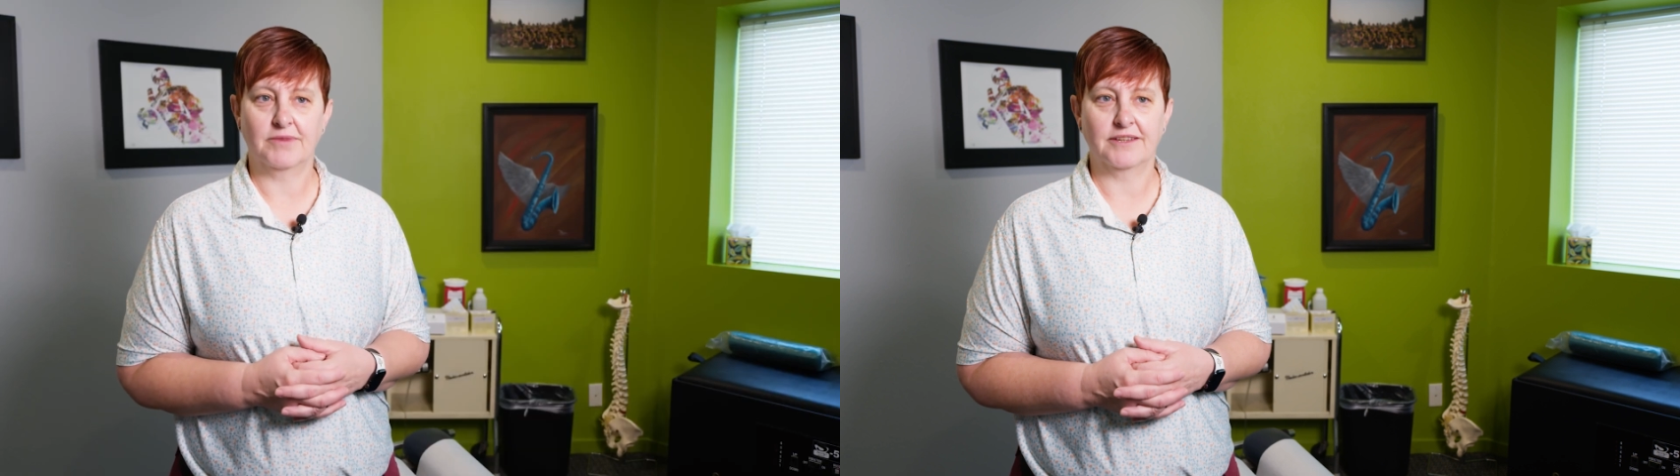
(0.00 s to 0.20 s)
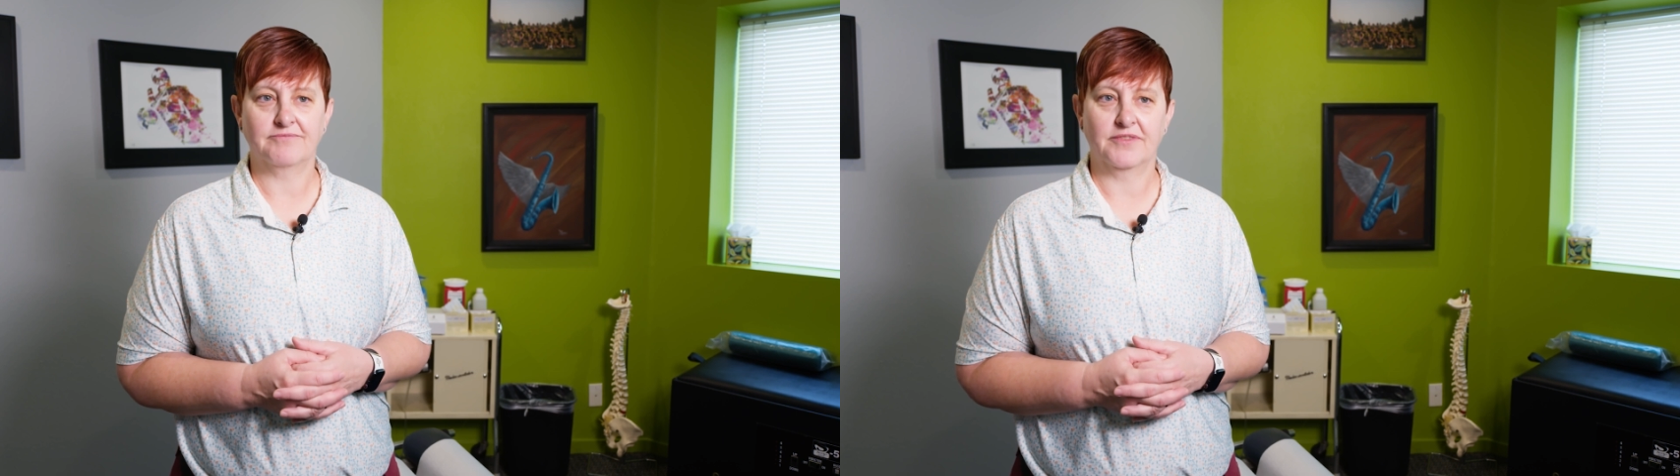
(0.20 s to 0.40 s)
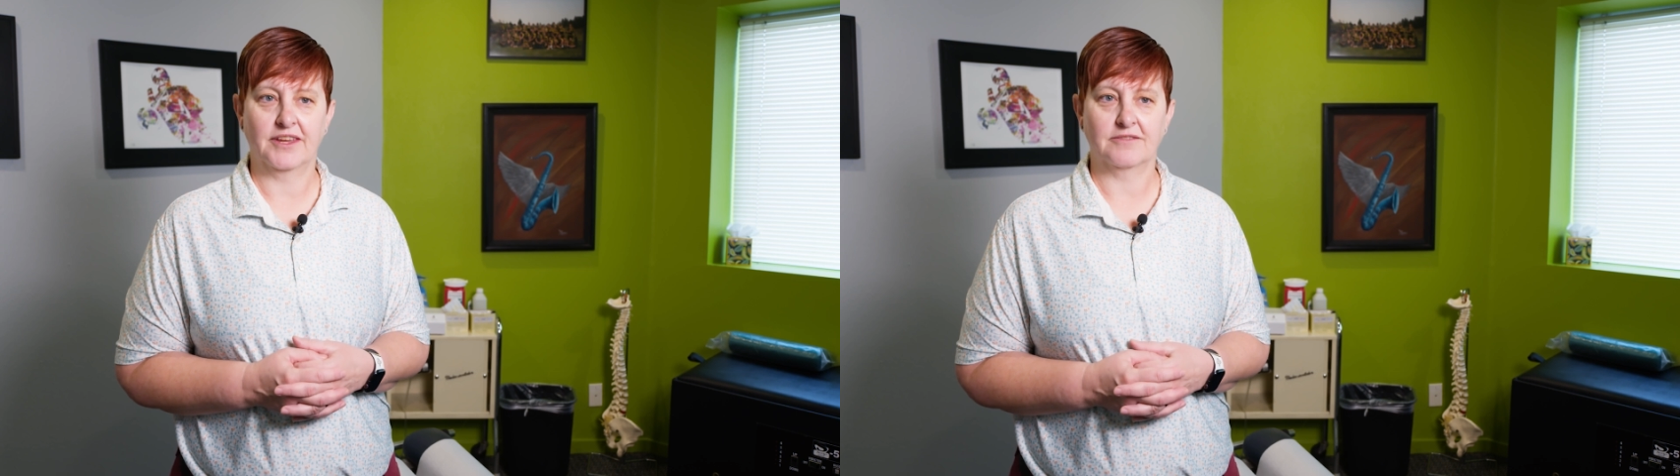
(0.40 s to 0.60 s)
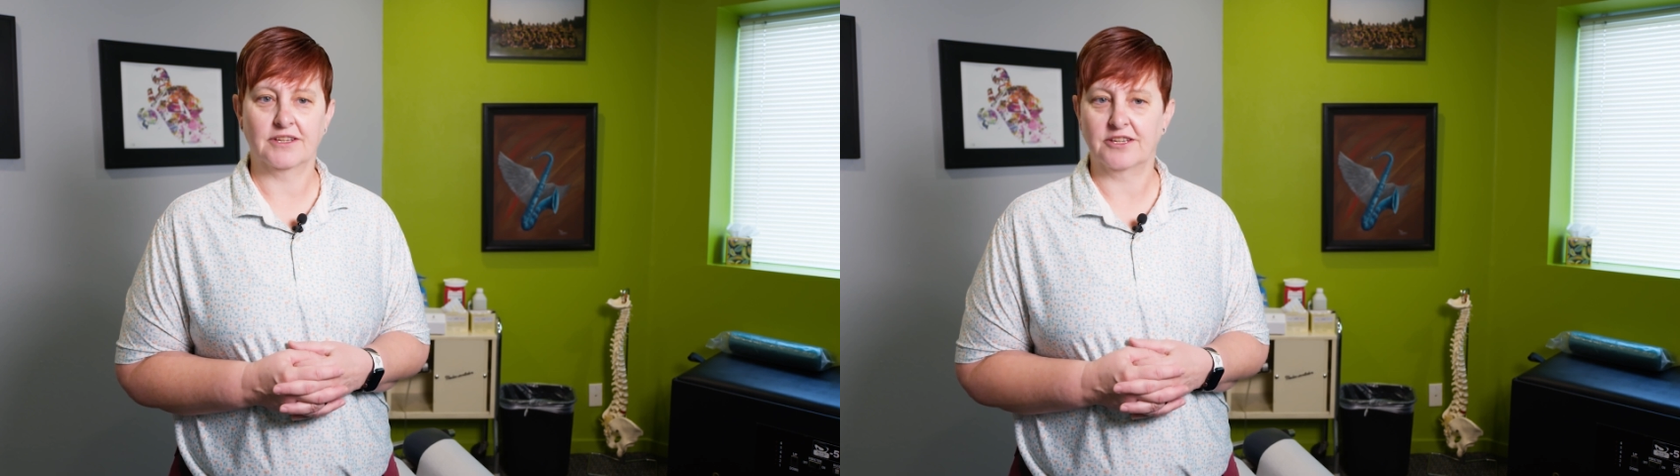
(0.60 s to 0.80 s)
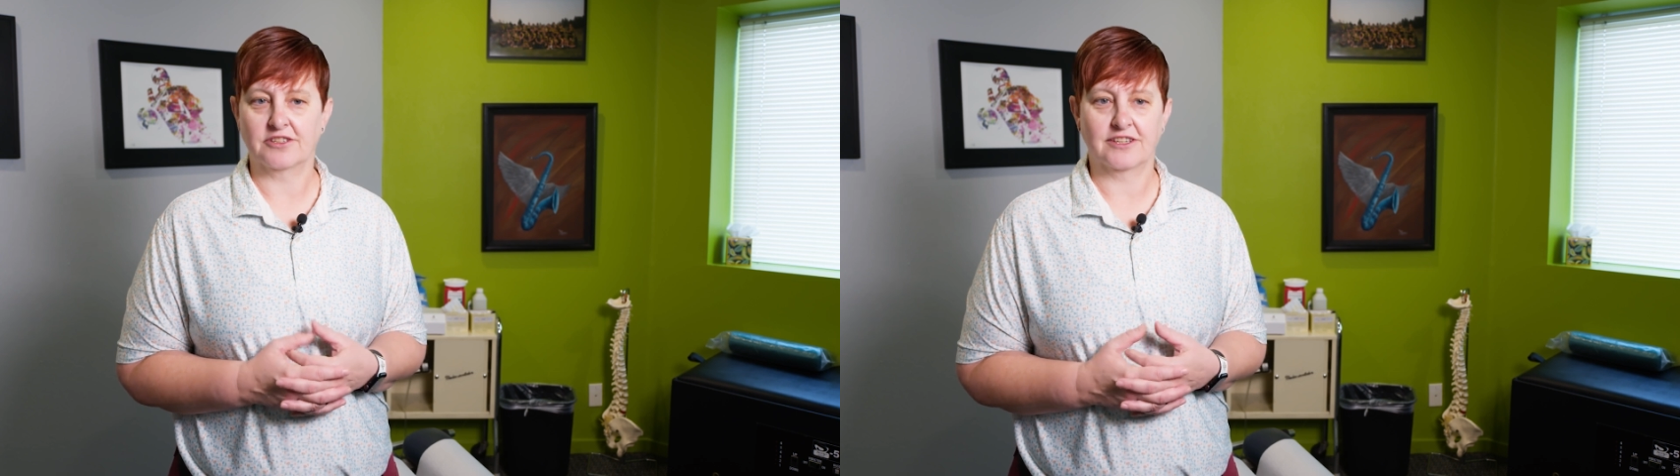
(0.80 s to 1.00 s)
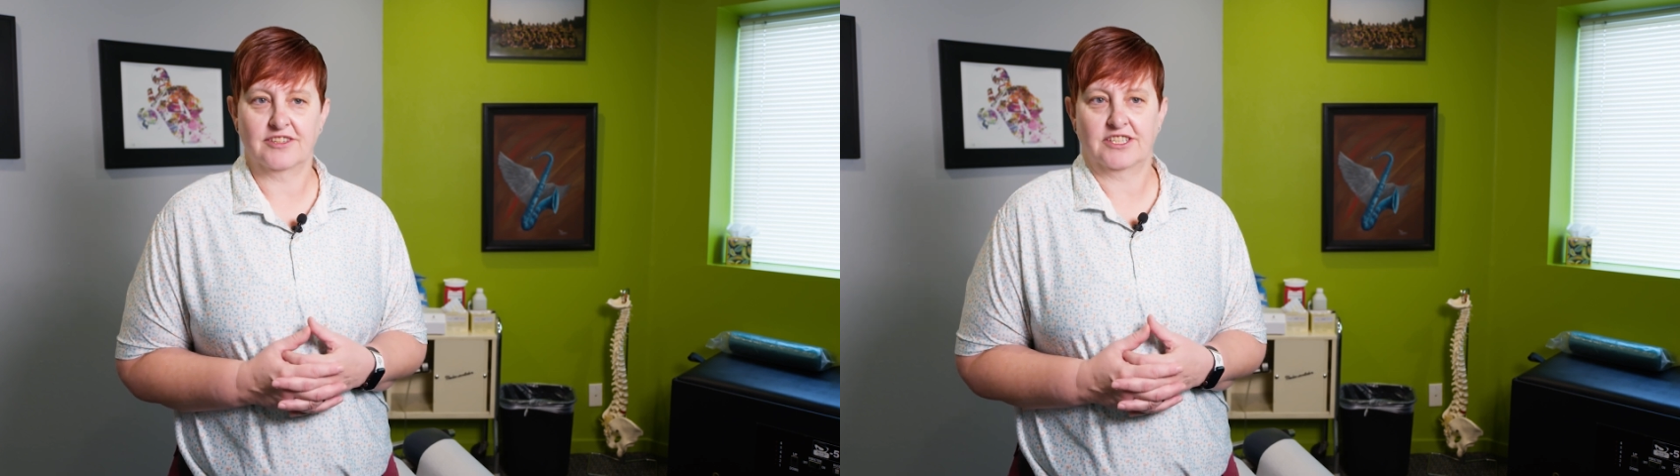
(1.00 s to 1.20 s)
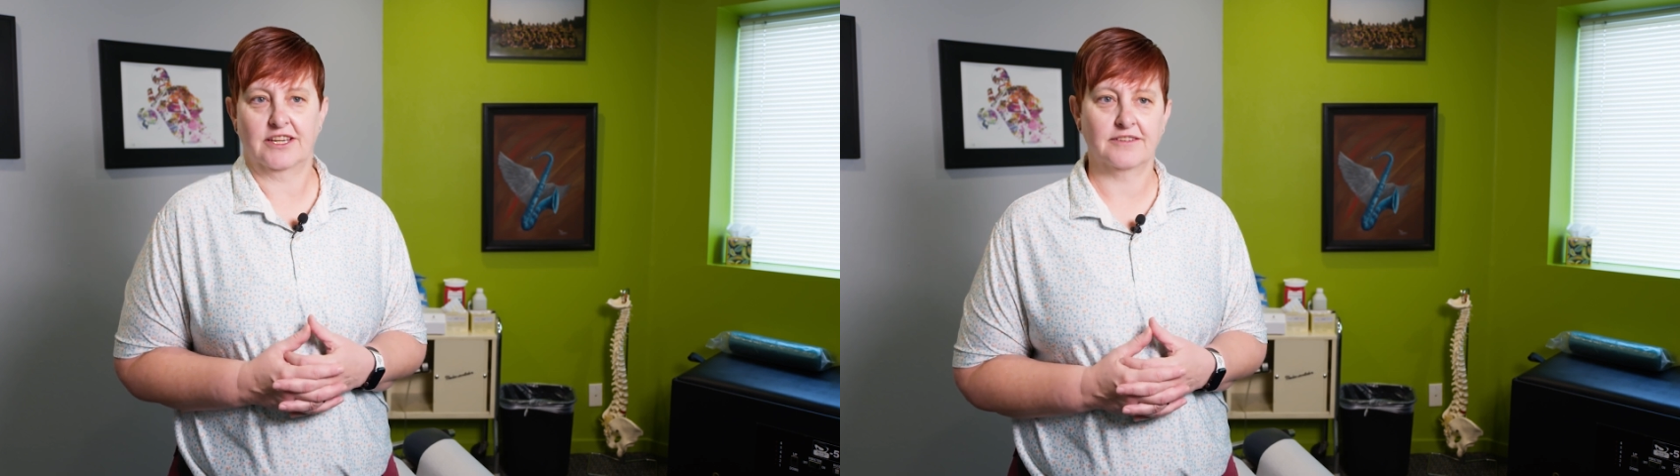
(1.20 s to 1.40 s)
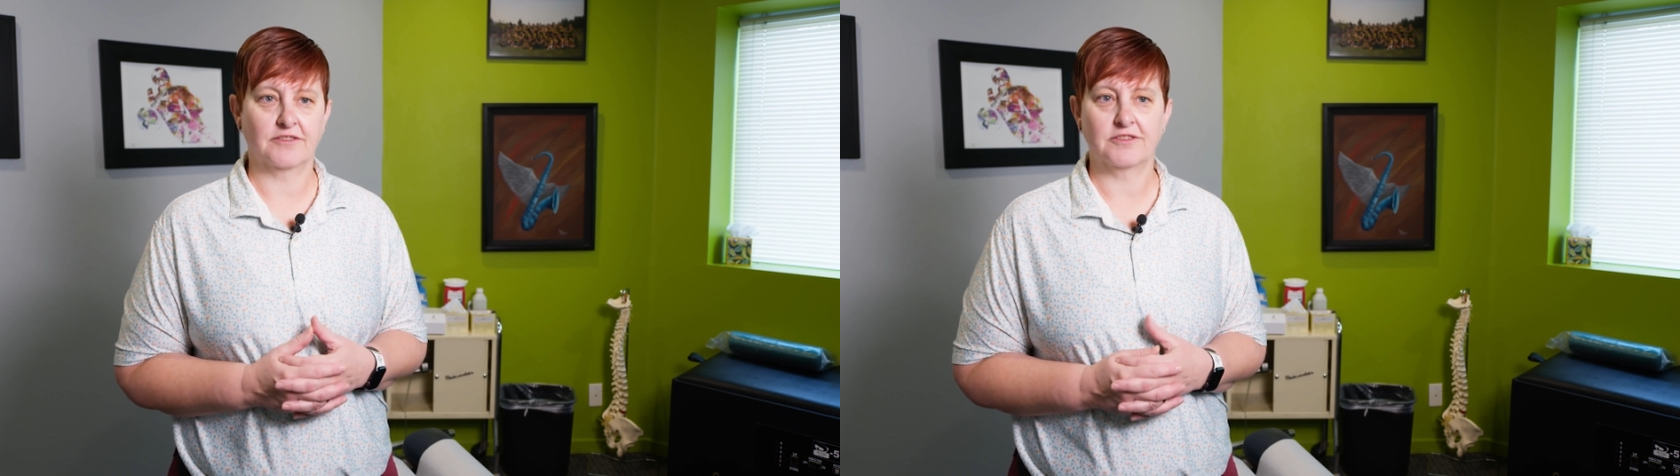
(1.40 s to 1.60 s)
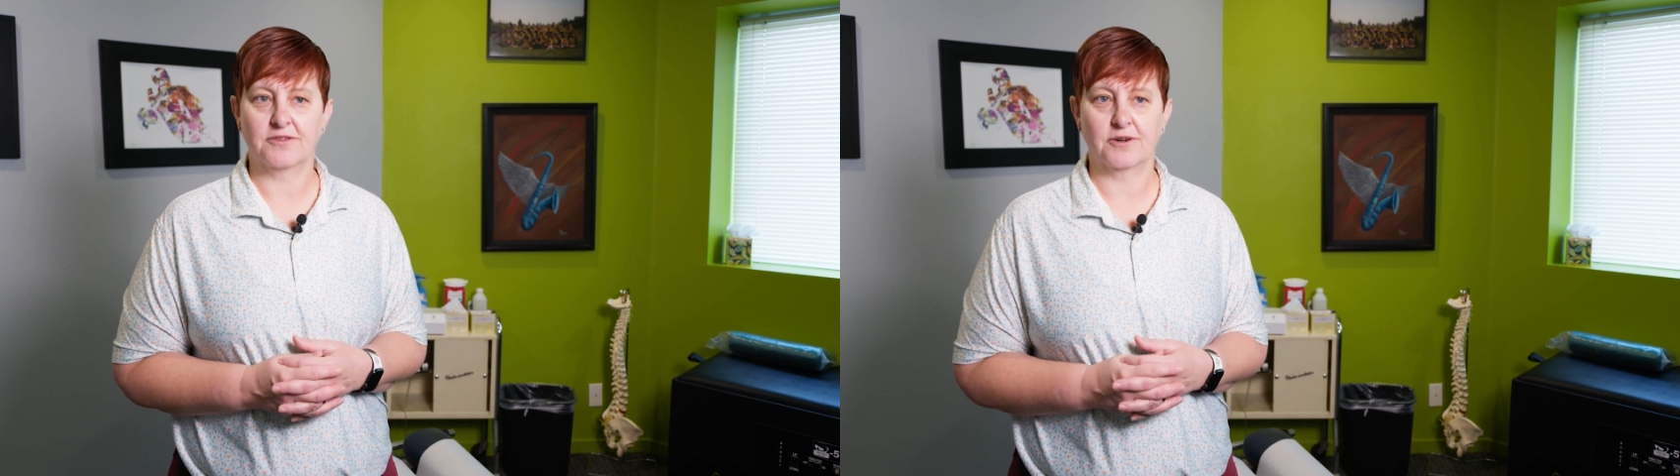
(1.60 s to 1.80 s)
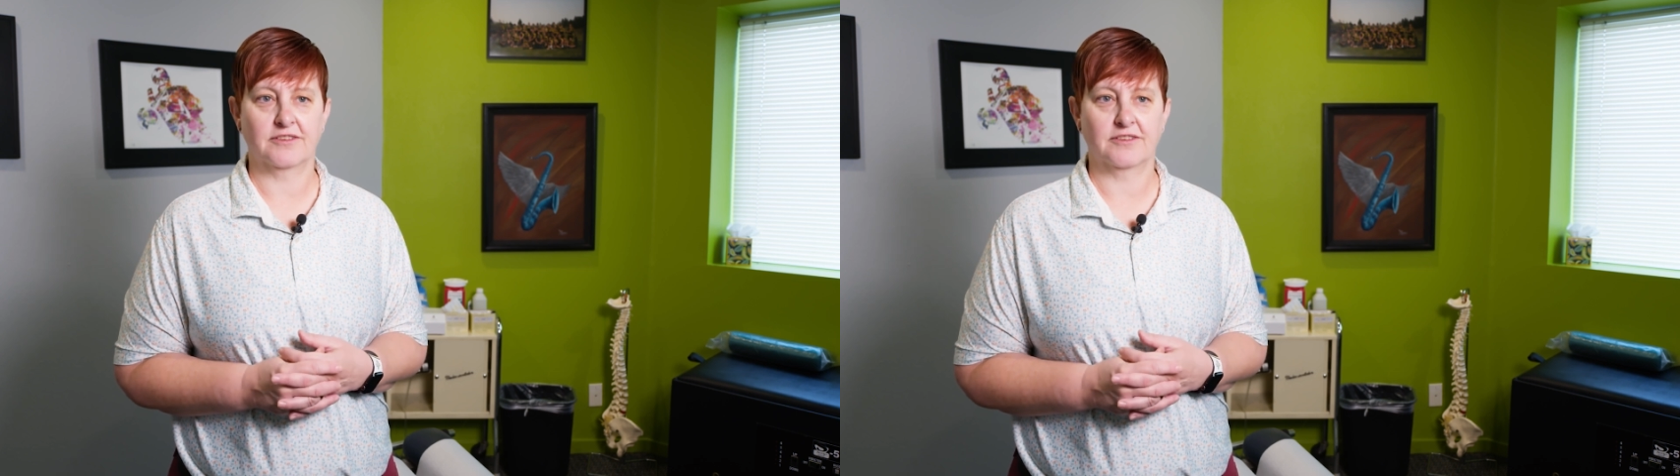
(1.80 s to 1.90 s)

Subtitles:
But like we usually suggest every 4